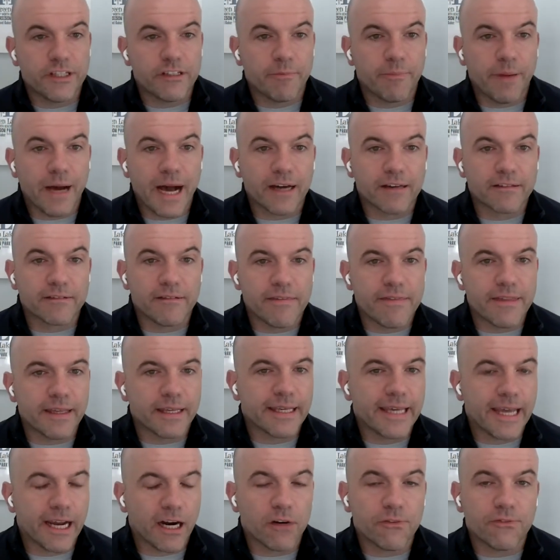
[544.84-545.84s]
in this box and
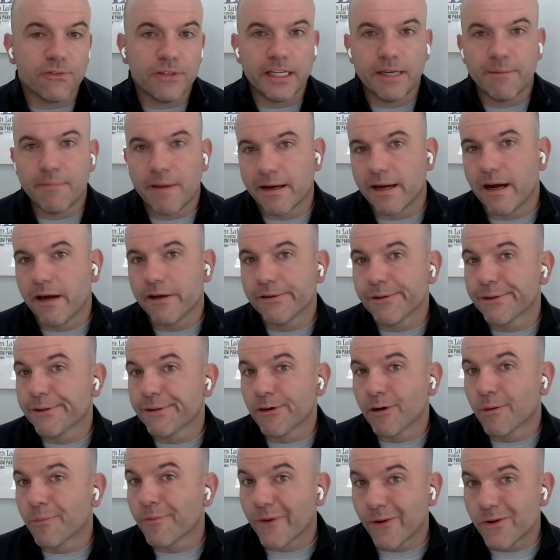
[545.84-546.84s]
think carefully about how you're
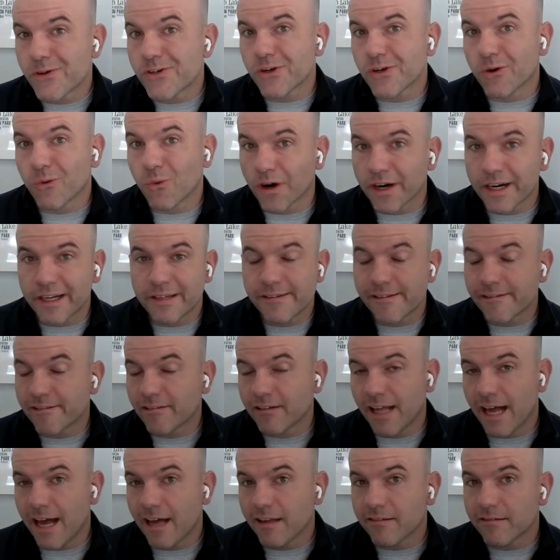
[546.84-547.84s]
going to approach your work in this
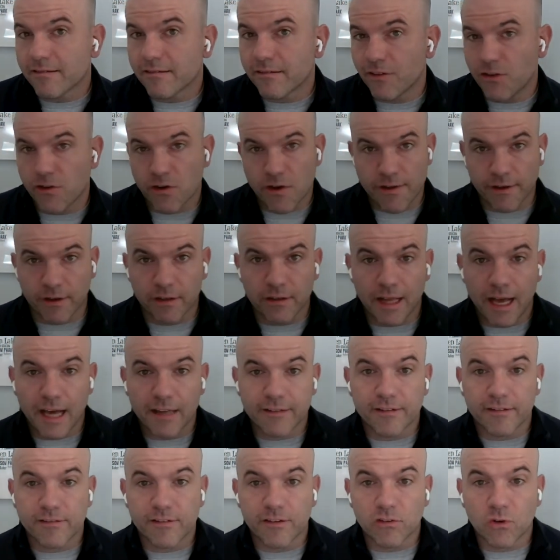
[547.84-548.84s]
class and your other
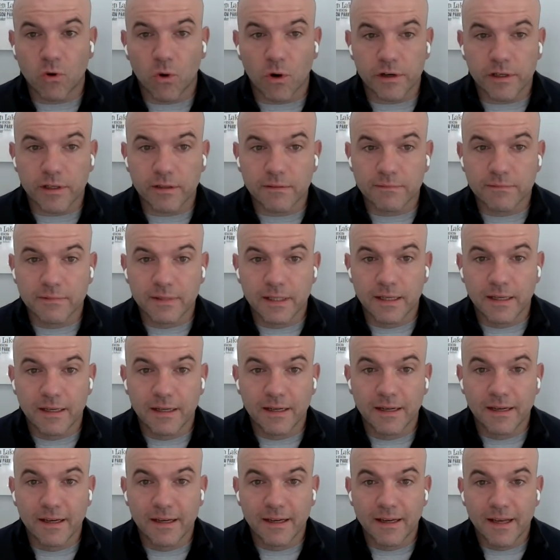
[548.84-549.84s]
classes this quarter.
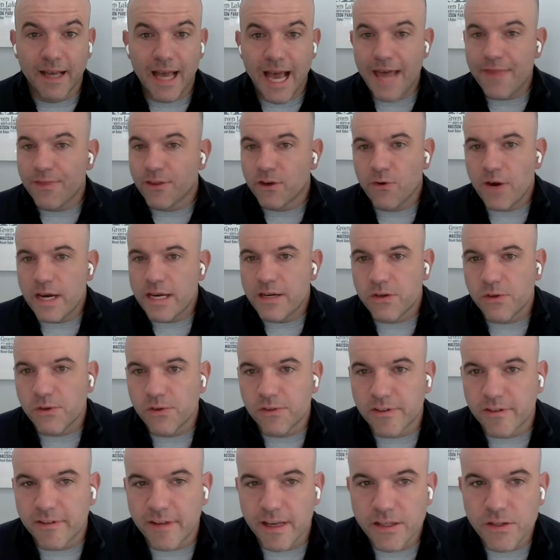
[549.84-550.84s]
And the great
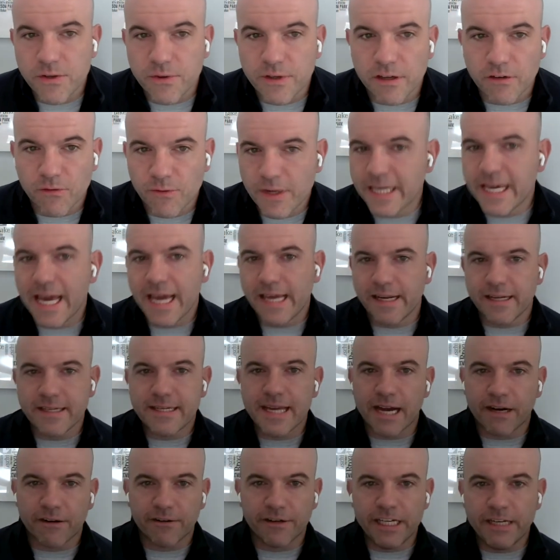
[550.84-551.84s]
news is that you can regain
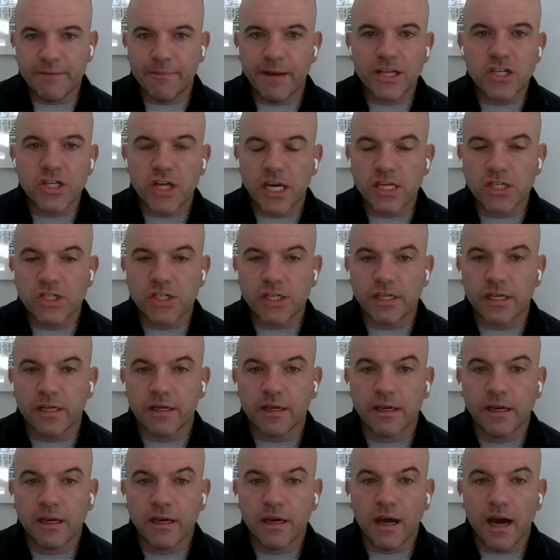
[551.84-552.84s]
integrity by
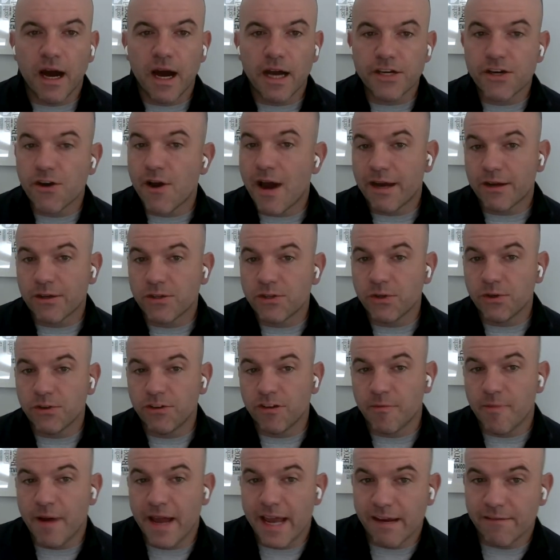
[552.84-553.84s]
changing uh, your
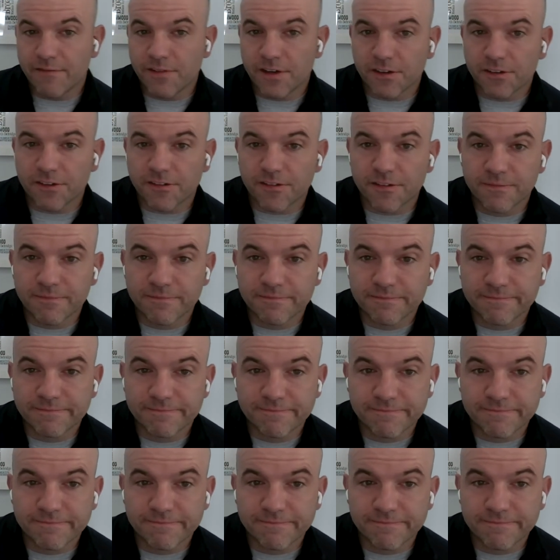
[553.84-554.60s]
attitudes or behaviors.